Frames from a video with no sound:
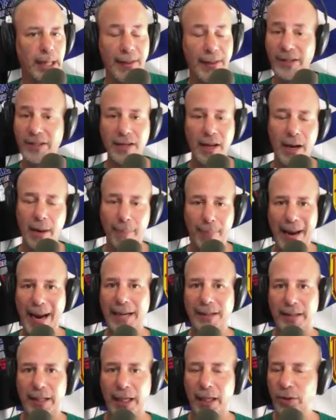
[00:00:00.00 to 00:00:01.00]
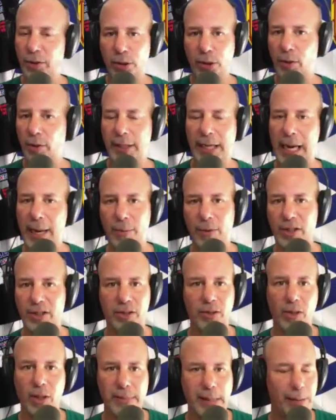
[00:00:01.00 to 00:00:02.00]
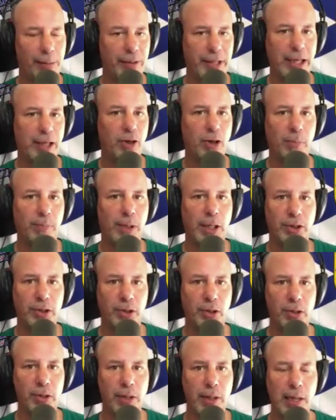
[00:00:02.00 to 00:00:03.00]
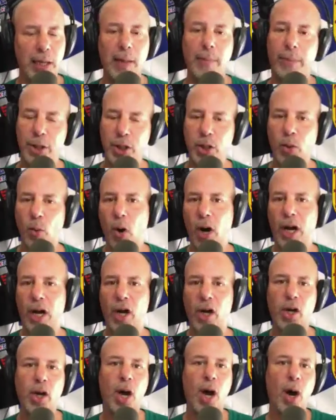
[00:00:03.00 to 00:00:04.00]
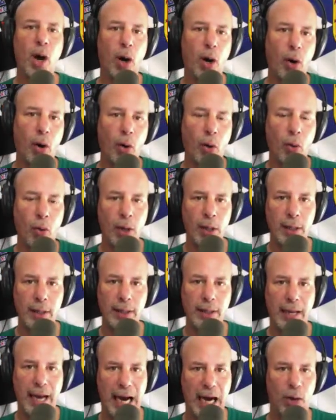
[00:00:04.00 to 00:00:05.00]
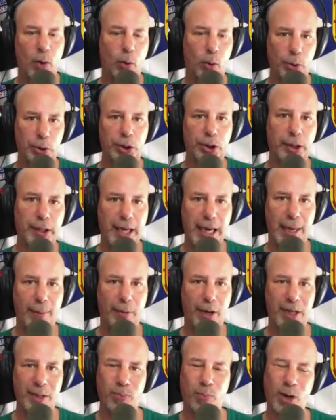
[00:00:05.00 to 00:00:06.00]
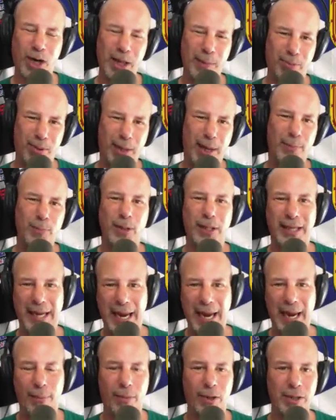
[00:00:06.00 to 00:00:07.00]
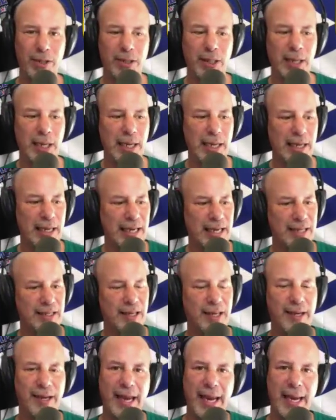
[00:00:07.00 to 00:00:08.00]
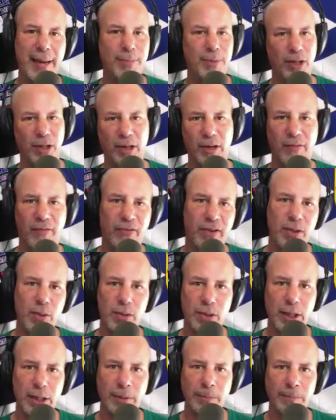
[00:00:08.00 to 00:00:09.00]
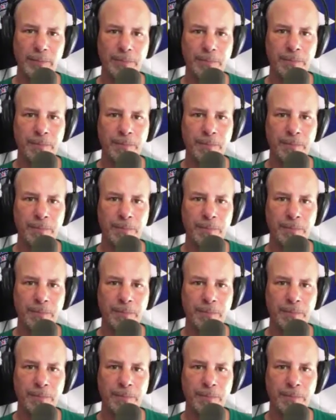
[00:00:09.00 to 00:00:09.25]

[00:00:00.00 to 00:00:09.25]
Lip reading: And that's not a bad thing. A 2-year-old camera is still going to be able to take good pictures, but you want to know how old your camera is. One of the problems with cameras is the names are confusing,